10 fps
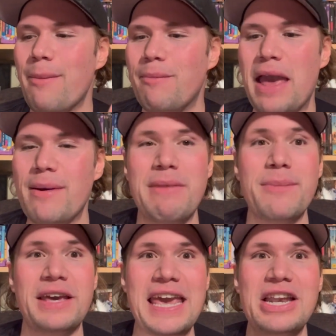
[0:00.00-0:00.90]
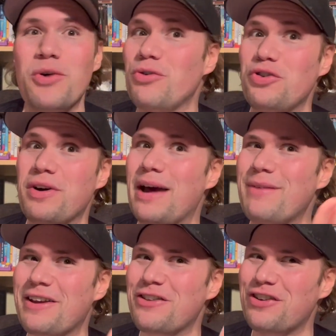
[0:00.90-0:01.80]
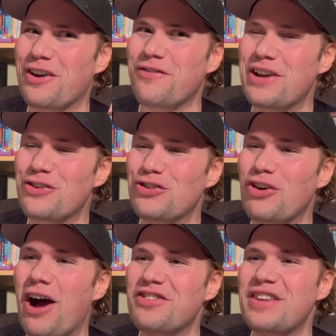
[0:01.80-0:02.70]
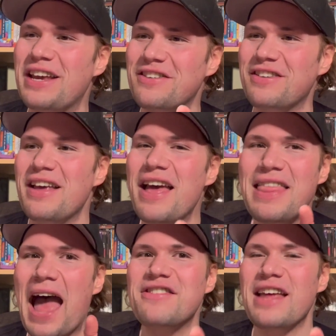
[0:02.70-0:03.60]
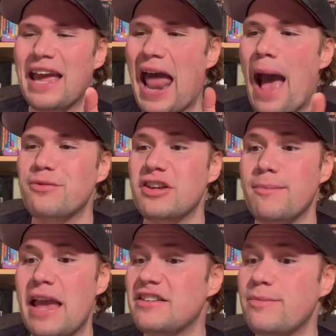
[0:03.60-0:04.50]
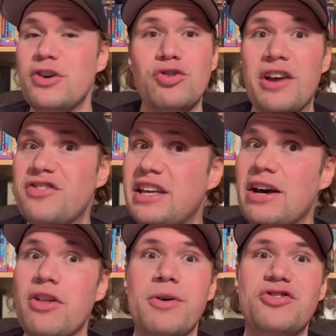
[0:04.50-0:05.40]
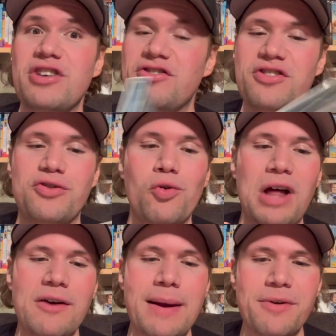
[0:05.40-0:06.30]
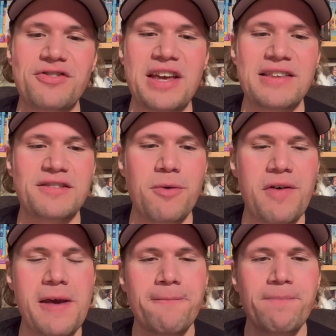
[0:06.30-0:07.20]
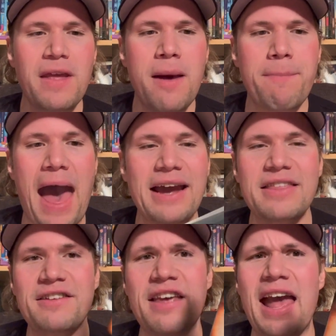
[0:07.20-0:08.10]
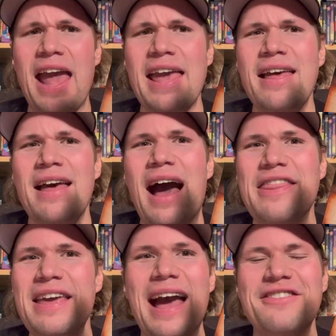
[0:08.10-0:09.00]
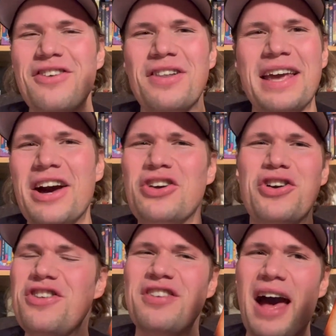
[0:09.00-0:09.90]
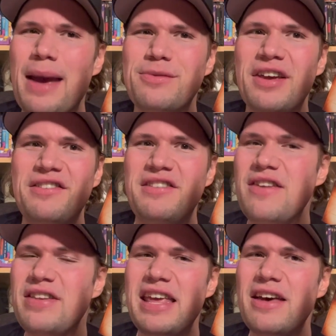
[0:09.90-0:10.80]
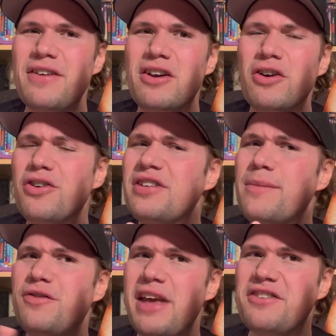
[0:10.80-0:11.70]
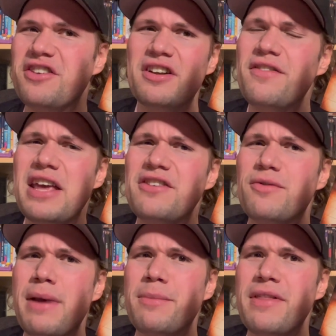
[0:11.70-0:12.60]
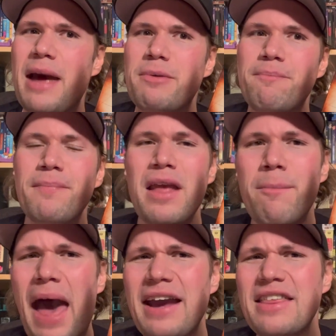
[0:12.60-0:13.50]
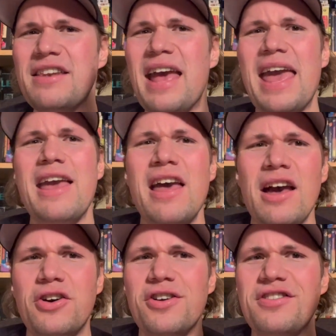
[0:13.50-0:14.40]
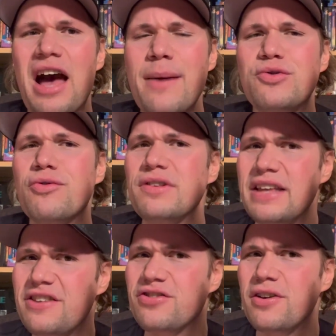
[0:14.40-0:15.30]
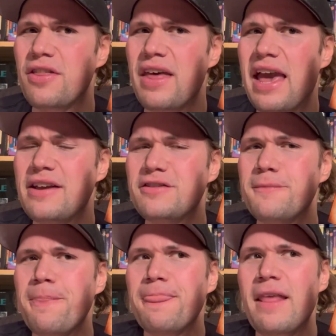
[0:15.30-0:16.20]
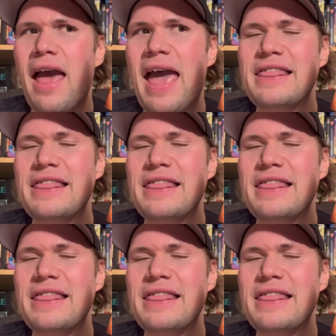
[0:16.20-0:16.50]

Maybe Kino will do it. I'm like, it's like a fingers crossed thing, because that's like an absolutely amazing movie. Dressed to Kill, though, is just as cool. I remember seeing this movie back in the day. I think I saw like a Good Times like DVD of it, or a Good Times VHS. I don't know if you guys remember that, but back in the day, Good Times would release certain things, and